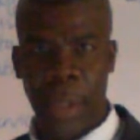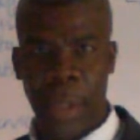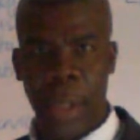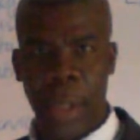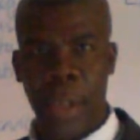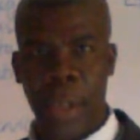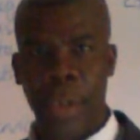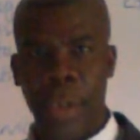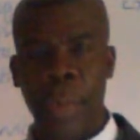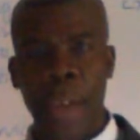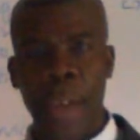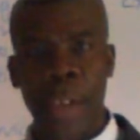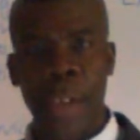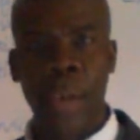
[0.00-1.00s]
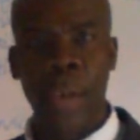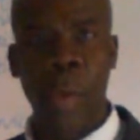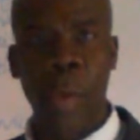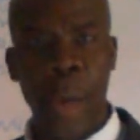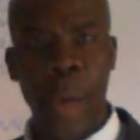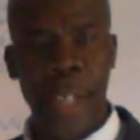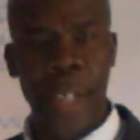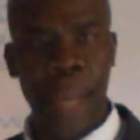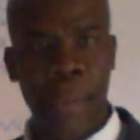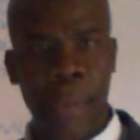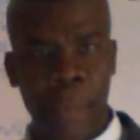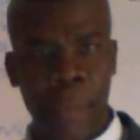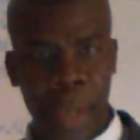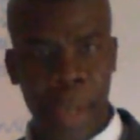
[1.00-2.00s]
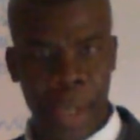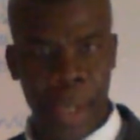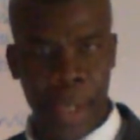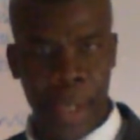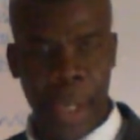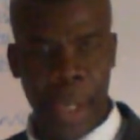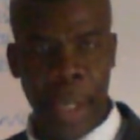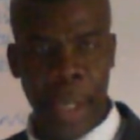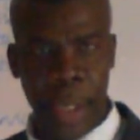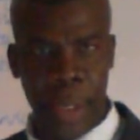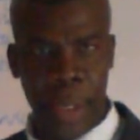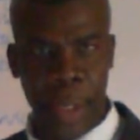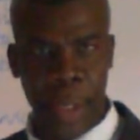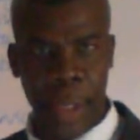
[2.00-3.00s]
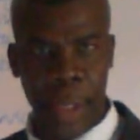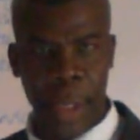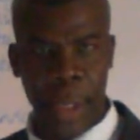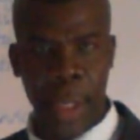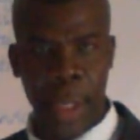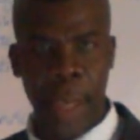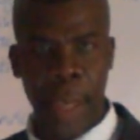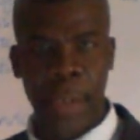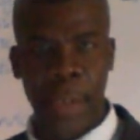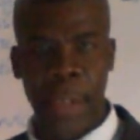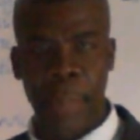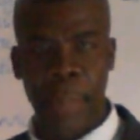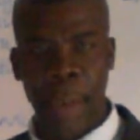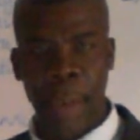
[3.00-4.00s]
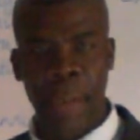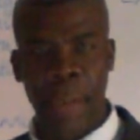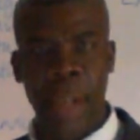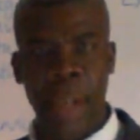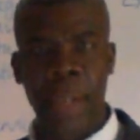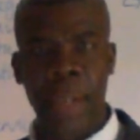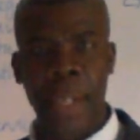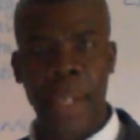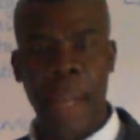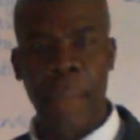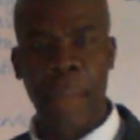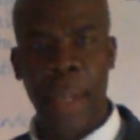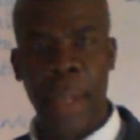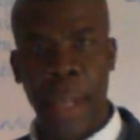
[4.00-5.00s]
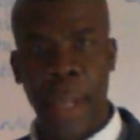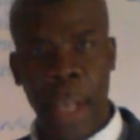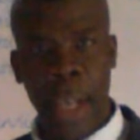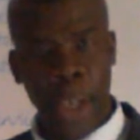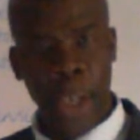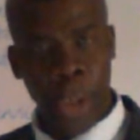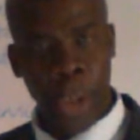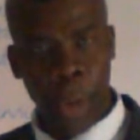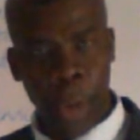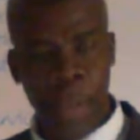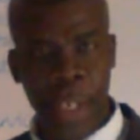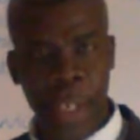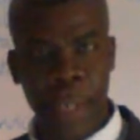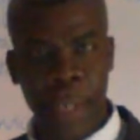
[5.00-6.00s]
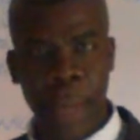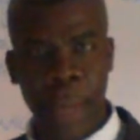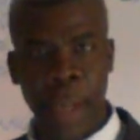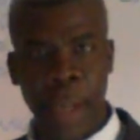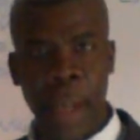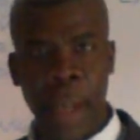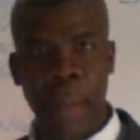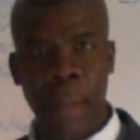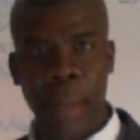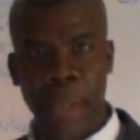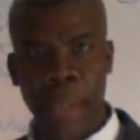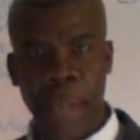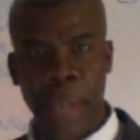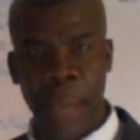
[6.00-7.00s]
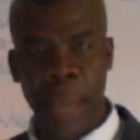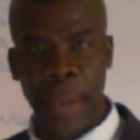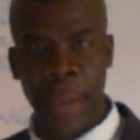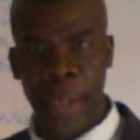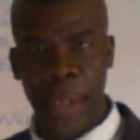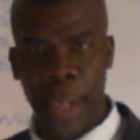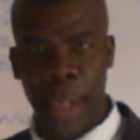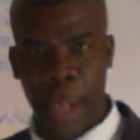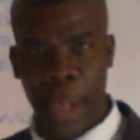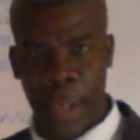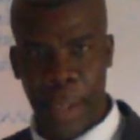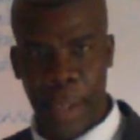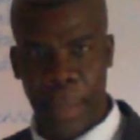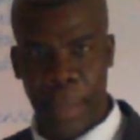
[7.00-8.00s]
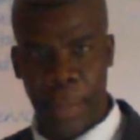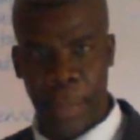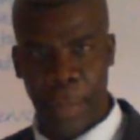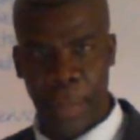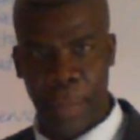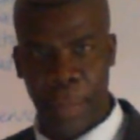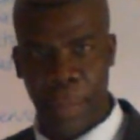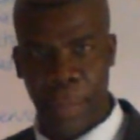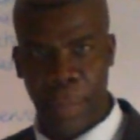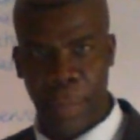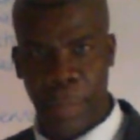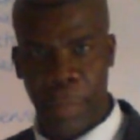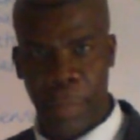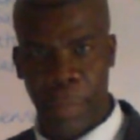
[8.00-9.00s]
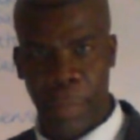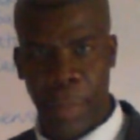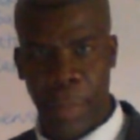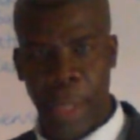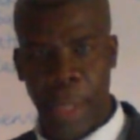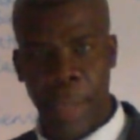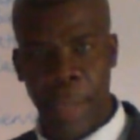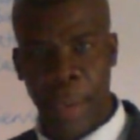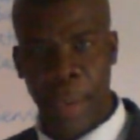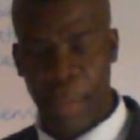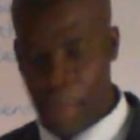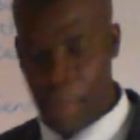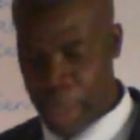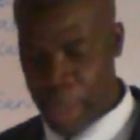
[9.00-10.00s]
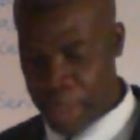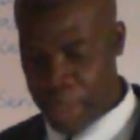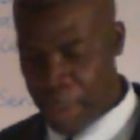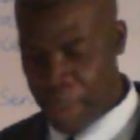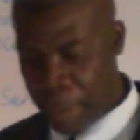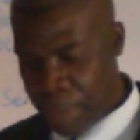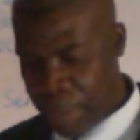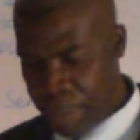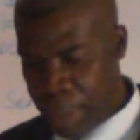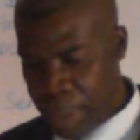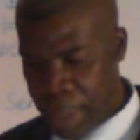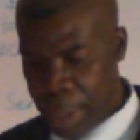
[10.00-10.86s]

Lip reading: So you must know what type of business it is. If it's a private limited company, your business plan must be able to say that. It's very important. Bear with me.